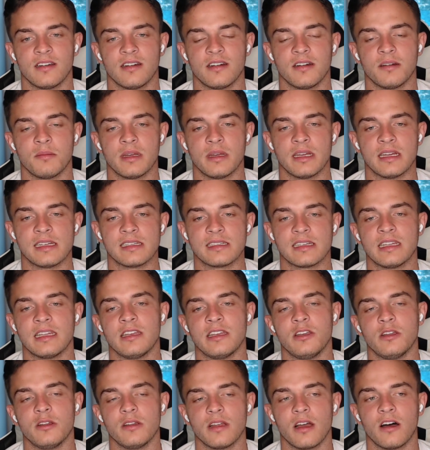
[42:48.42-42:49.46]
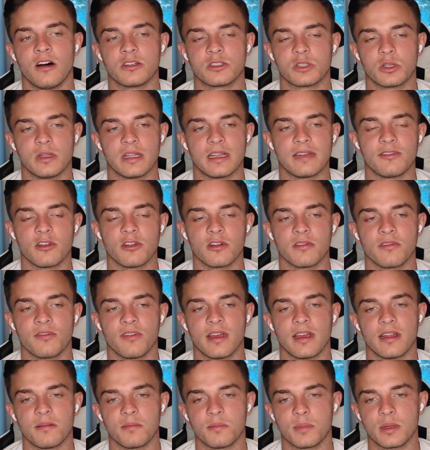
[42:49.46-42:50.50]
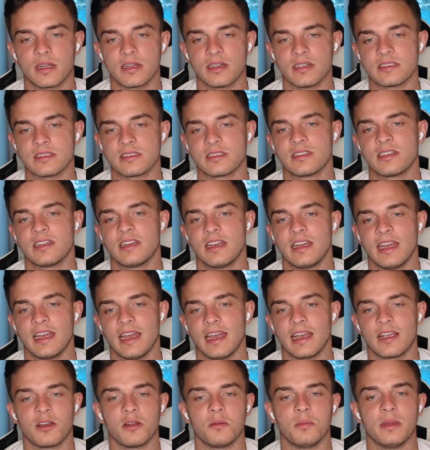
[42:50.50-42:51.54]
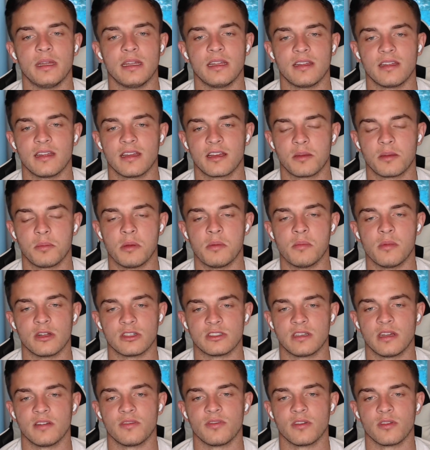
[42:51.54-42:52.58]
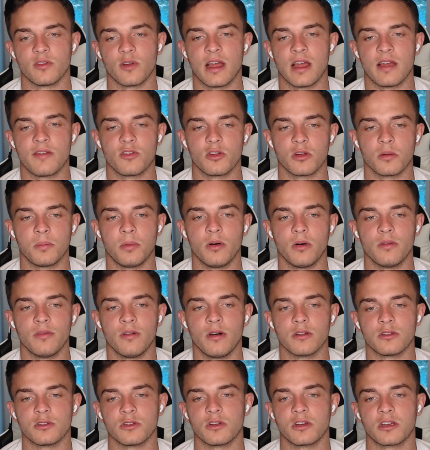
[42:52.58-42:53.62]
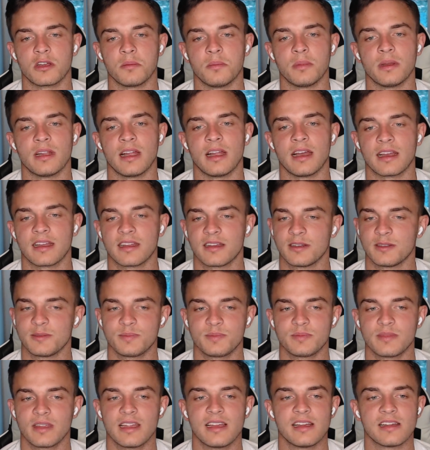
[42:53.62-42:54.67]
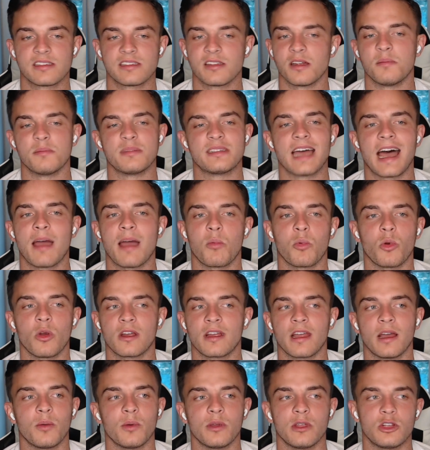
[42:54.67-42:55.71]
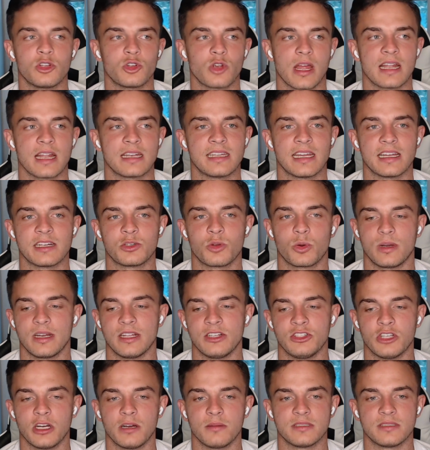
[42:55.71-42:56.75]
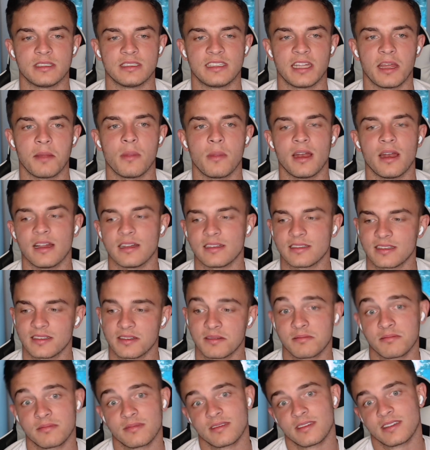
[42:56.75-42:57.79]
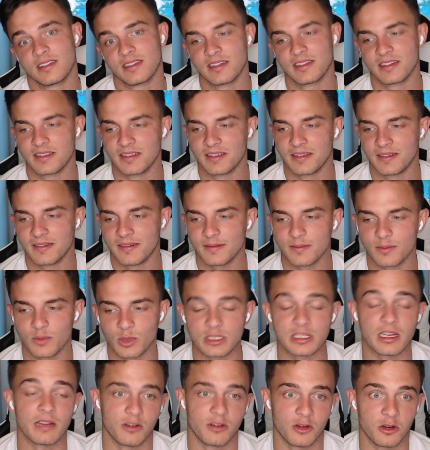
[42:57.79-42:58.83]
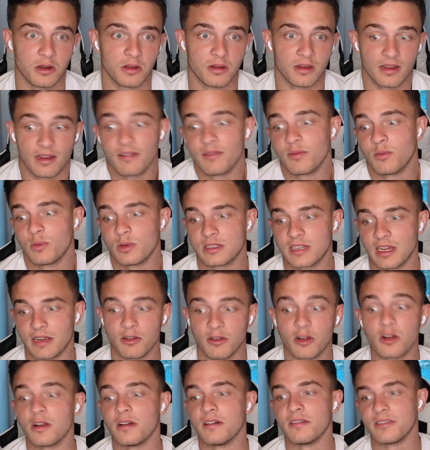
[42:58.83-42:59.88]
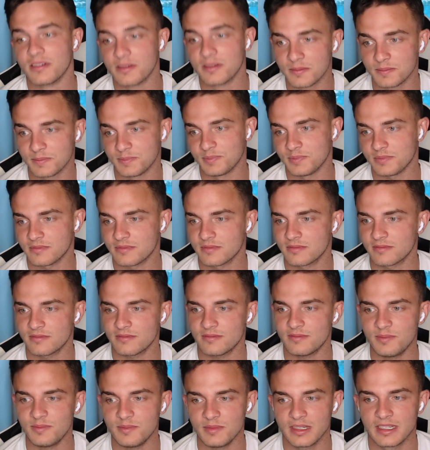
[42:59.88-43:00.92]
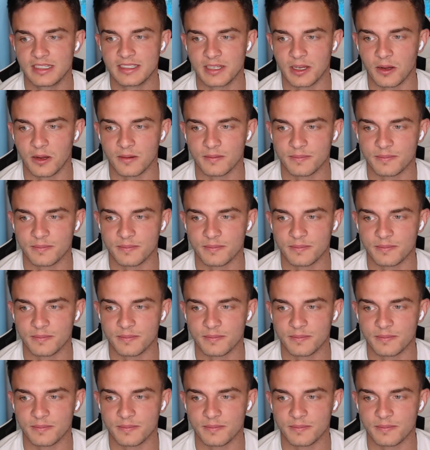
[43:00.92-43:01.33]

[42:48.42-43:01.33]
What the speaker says: is, and then also leave your event because it could be much different, right? If you're a pole vaulter, it could be like some time workout where you try to take 20 jumps in 10 minutes, which I've heard of. So.